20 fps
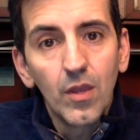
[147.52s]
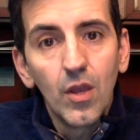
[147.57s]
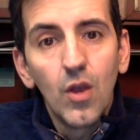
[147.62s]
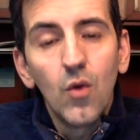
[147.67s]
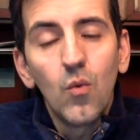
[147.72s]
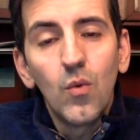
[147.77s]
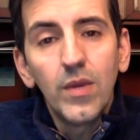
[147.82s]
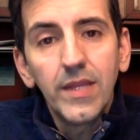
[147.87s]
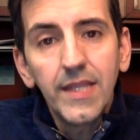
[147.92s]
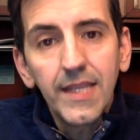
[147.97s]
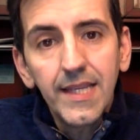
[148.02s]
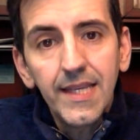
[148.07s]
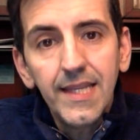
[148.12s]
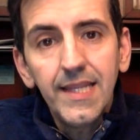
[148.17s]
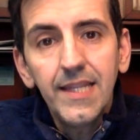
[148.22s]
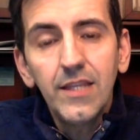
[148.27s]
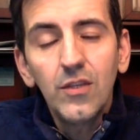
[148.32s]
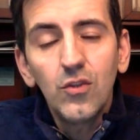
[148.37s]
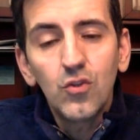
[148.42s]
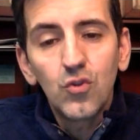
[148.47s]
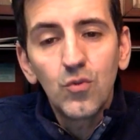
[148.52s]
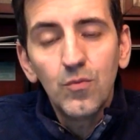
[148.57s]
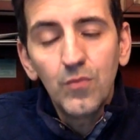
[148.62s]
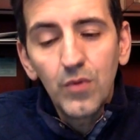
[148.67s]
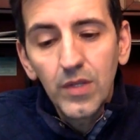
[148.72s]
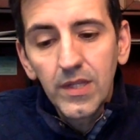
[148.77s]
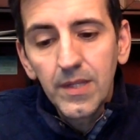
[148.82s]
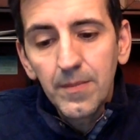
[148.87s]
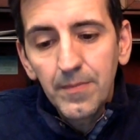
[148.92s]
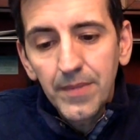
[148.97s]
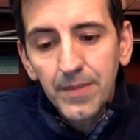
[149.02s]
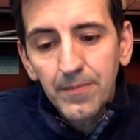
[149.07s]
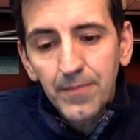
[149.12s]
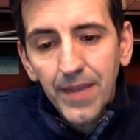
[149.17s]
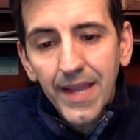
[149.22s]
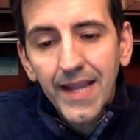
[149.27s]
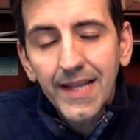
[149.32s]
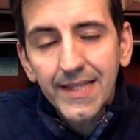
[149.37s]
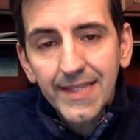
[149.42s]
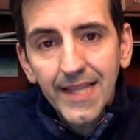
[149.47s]
When eating, you should really be
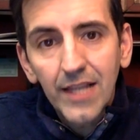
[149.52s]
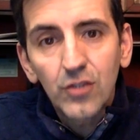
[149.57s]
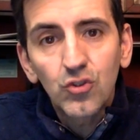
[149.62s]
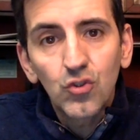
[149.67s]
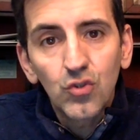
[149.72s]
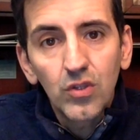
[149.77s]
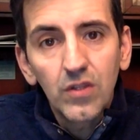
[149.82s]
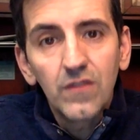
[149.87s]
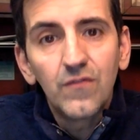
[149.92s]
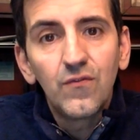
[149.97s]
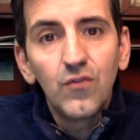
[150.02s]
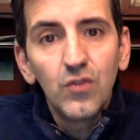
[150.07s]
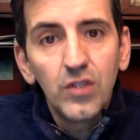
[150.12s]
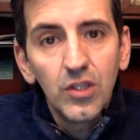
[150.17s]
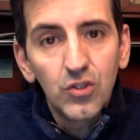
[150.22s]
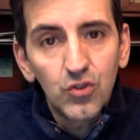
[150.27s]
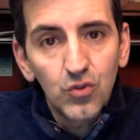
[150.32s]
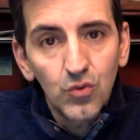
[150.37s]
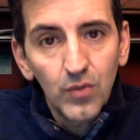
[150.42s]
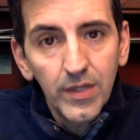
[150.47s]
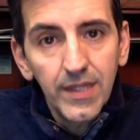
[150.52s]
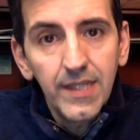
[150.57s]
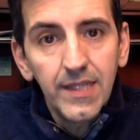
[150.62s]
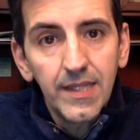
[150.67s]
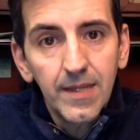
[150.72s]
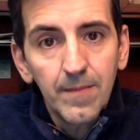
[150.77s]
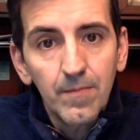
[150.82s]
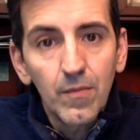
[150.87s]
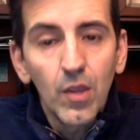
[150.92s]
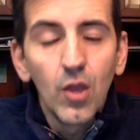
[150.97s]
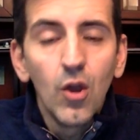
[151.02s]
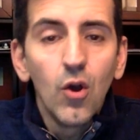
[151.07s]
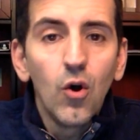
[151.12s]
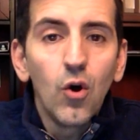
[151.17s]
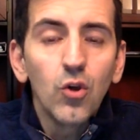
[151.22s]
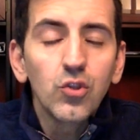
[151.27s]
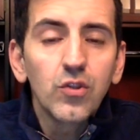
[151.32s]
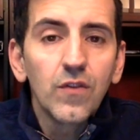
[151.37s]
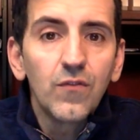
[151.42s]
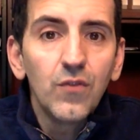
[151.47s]
paying attention to the food that you're eating.
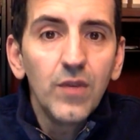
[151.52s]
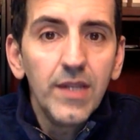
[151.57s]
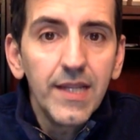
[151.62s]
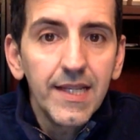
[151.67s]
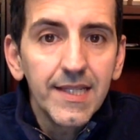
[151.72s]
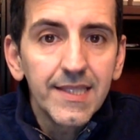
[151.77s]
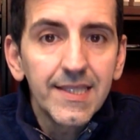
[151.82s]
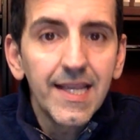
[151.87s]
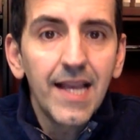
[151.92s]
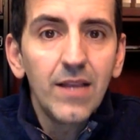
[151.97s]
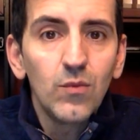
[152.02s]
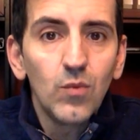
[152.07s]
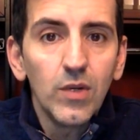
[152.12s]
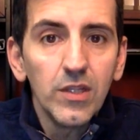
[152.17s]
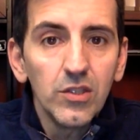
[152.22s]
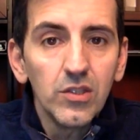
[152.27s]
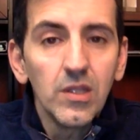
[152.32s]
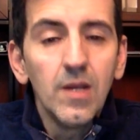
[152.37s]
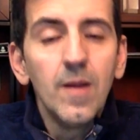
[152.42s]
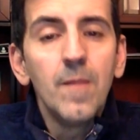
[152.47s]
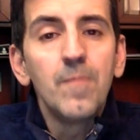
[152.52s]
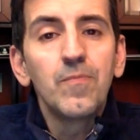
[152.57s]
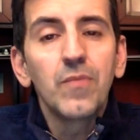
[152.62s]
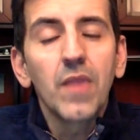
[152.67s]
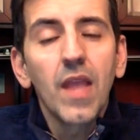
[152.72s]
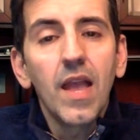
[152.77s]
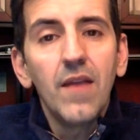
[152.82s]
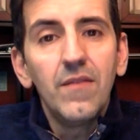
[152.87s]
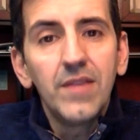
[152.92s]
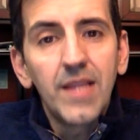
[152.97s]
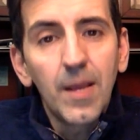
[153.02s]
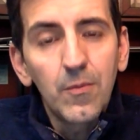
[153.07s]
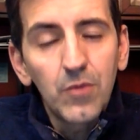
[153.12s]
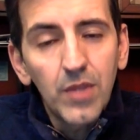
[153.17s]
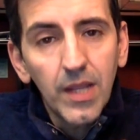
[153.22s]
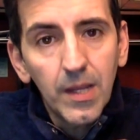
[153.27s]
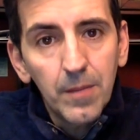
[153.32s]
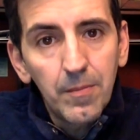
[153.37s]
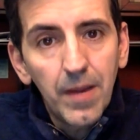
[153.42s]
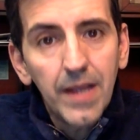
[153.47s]
Also, if you're eating a sandwich, every time you
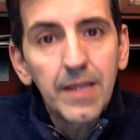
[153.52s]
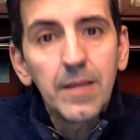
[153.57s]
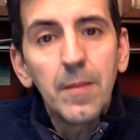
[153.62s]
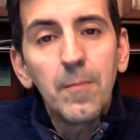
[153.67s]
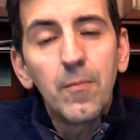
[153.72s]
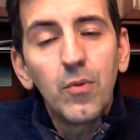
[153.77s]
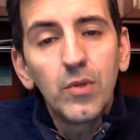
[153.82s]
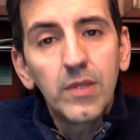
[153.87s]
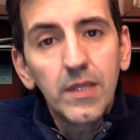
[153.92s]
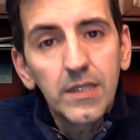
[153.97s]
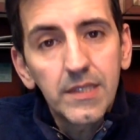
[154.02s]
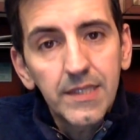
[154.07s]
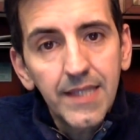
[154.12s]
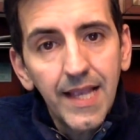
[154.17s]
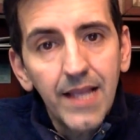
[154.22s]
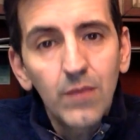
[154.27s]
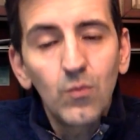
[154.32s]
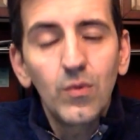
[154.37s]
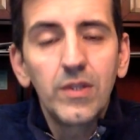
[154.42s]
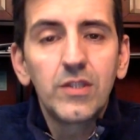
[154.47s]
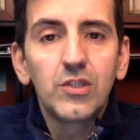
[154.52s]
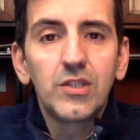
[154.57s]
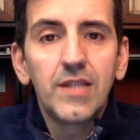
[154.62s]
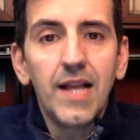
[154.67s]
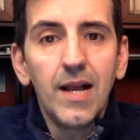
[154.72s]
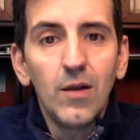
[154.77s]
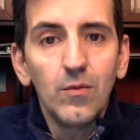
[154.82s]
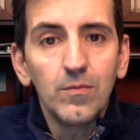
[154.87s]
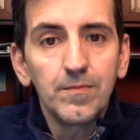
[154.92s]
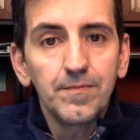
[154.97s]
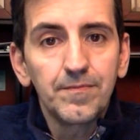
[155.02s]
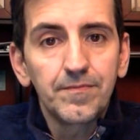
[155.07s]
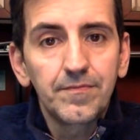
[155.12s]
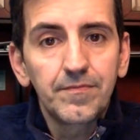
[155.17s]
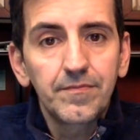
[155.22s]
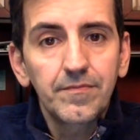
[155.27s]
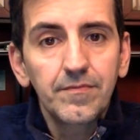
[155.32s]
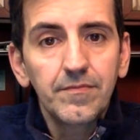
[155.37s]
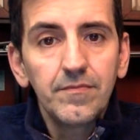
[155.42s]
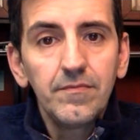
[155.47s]
take a bite, put the sandwich down.
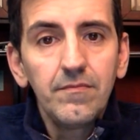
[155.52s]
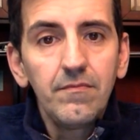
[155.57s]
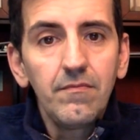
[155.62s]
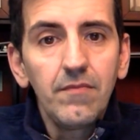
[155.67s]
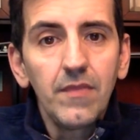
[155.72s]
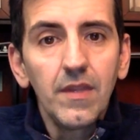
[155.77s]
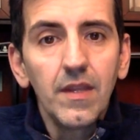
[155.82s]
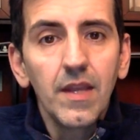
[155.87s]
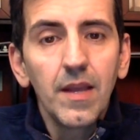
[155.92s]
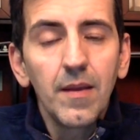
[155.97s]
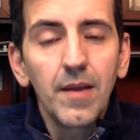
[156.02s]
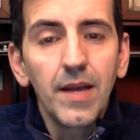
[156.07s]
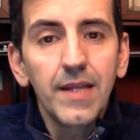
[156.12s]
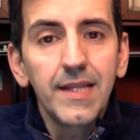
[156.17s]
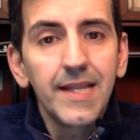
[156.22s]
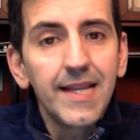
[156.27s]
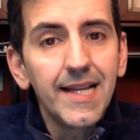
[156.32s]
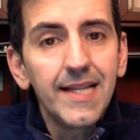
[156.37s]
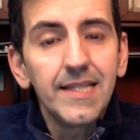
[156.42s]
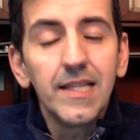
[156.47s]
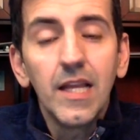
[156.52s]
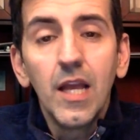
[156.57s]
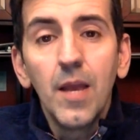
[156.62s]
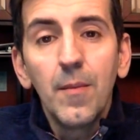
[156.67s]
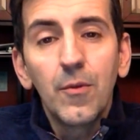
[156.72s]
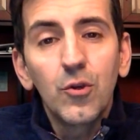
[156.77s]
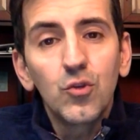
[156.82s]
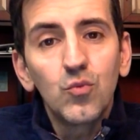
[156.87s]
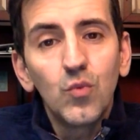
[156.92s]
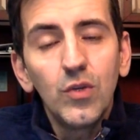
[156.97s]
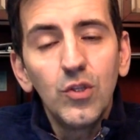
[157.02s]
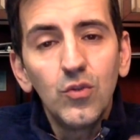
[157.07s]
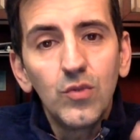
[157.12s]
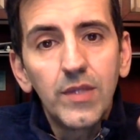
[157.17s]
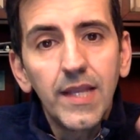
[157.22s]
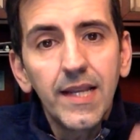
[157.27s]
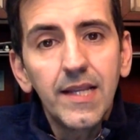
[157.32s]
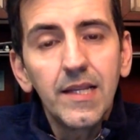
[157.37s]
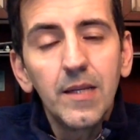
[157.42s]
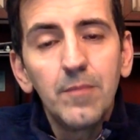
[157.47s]
And again, because when you're
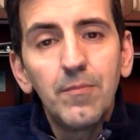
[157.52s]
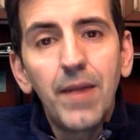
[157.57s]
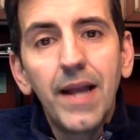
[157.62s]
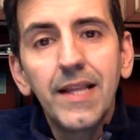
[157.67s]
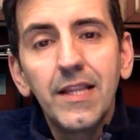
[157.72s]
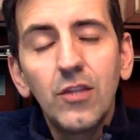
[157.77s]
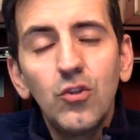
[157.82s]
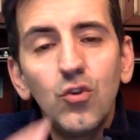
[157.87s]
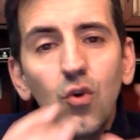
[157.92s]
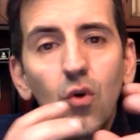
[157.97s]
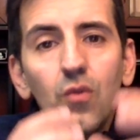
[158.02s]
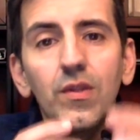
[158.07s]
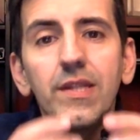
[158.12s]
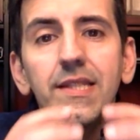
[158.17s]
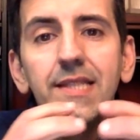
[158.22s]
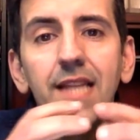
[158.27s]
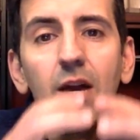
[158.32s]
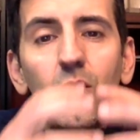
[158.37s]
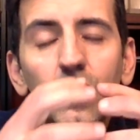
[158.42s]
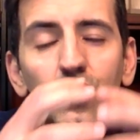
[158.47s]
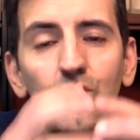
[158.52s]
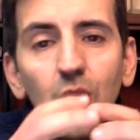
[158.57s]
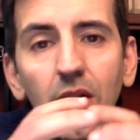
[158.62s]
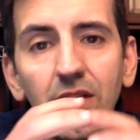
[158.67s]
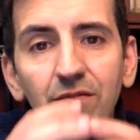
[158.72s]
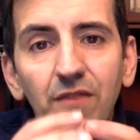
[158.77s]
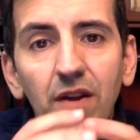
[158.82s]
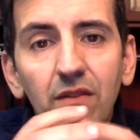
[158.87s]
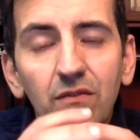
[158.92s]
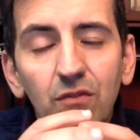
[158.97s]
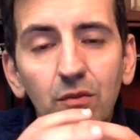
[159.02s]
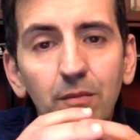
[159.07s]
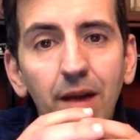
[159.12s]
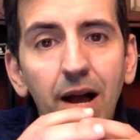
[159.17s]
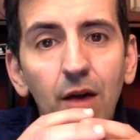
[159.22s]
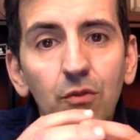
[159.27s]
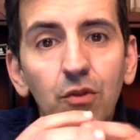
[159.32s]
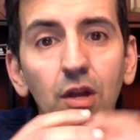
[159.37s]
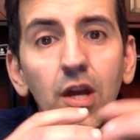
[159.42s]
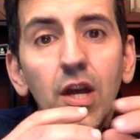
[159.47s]
taking a bite and you're holding the sandwich right in front of your
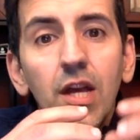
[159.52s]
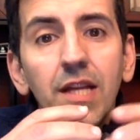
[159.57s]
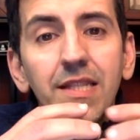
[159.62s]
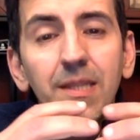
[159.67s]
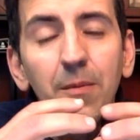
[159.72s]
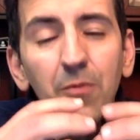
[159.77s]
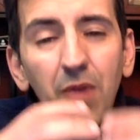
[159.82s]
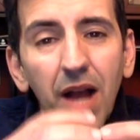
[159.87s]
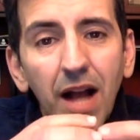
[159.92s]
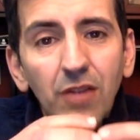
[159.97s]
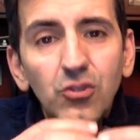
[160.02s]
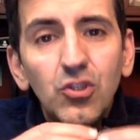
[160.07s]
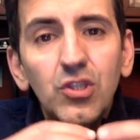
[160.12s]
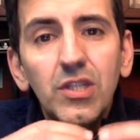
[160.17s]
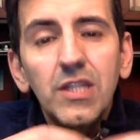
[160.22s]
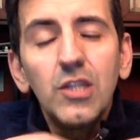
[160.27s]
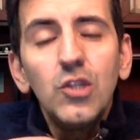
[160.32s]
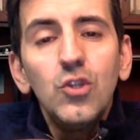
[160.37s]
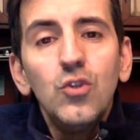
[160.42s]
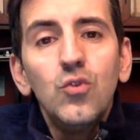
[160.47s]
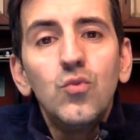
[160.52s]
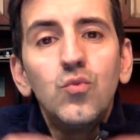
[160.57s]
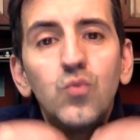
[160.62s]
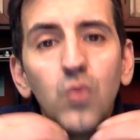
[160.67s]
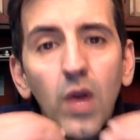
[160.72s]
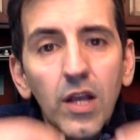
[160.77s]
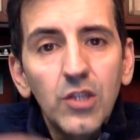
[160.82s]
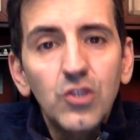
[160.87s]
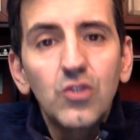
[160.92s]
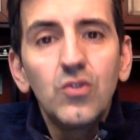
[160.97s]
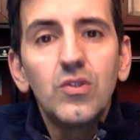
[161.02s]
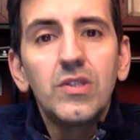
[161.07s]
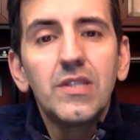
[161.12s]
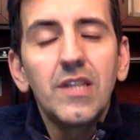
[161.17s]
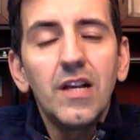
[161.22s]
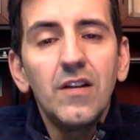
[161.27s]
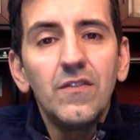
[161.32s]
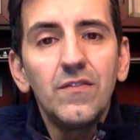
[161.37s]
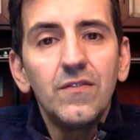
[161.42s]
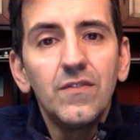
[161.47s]
mouth, subconsciously you rush
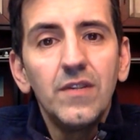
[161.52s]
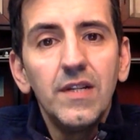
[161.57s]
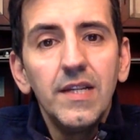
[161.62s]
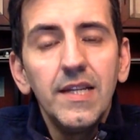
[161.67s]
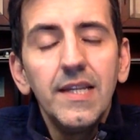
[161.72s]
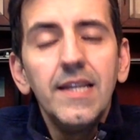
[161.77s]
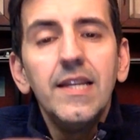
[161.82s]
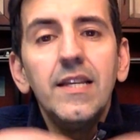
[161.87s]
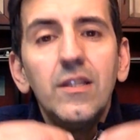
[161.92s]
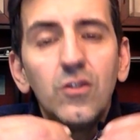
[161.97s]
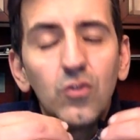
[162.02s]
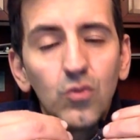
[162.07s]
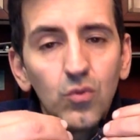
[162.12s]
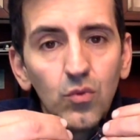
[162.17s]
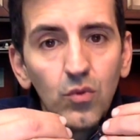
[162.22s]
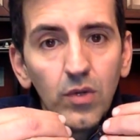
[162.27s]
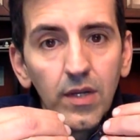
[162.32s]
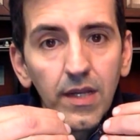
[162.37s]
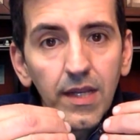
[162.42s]
yourself into